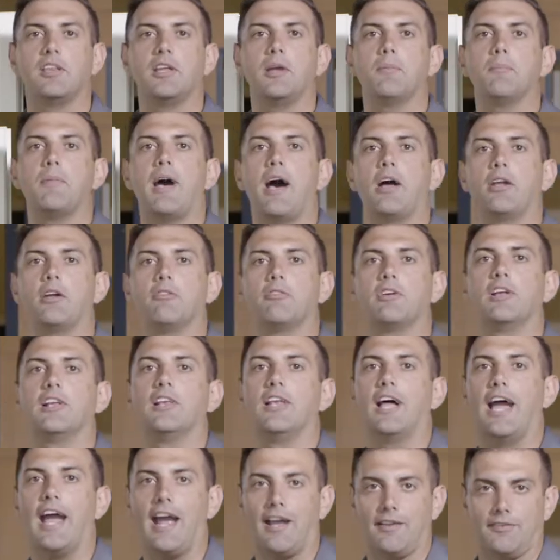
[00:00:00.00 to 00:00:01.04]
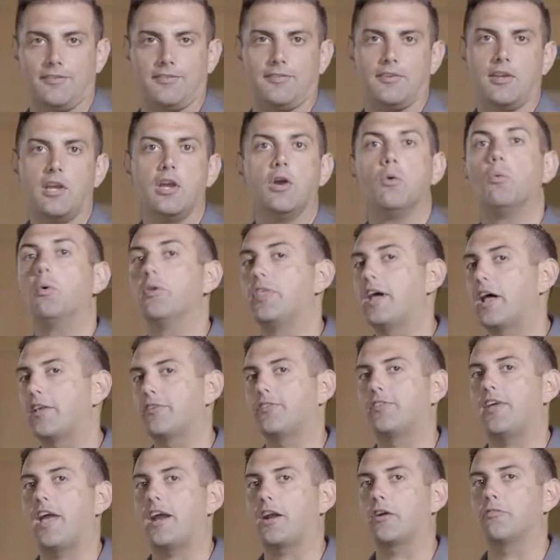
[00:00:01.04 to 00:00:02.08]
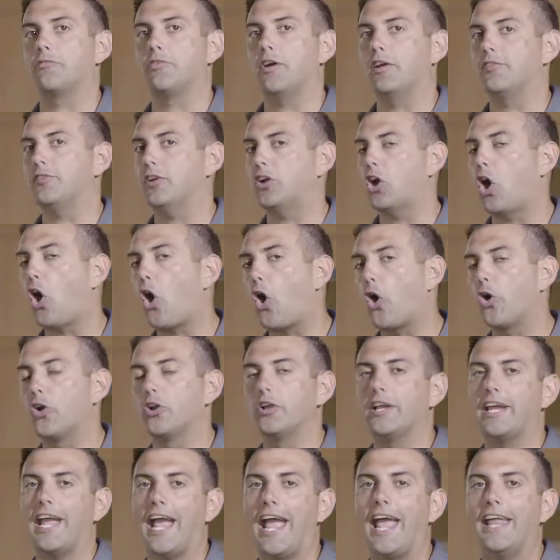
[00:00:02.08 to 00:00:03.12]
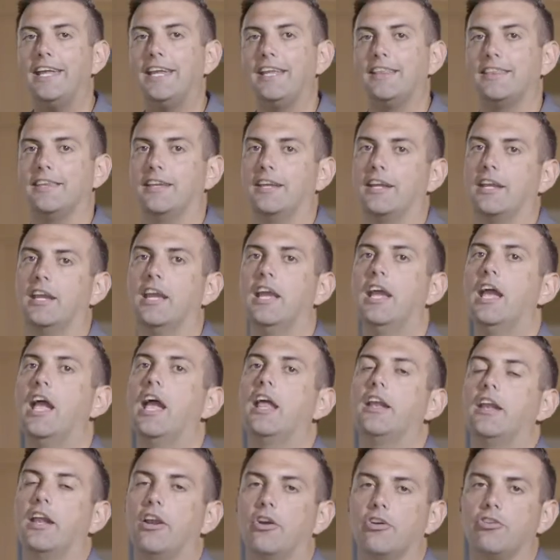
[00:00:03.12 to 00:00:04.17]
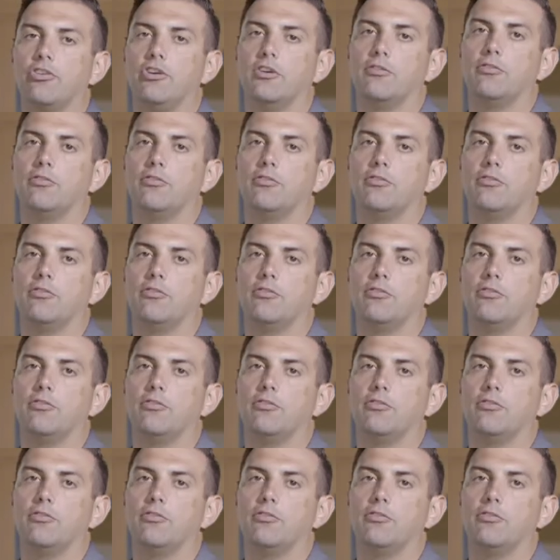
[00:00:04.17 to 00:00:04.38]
the amount of glass without sacrificing hardly anything in energy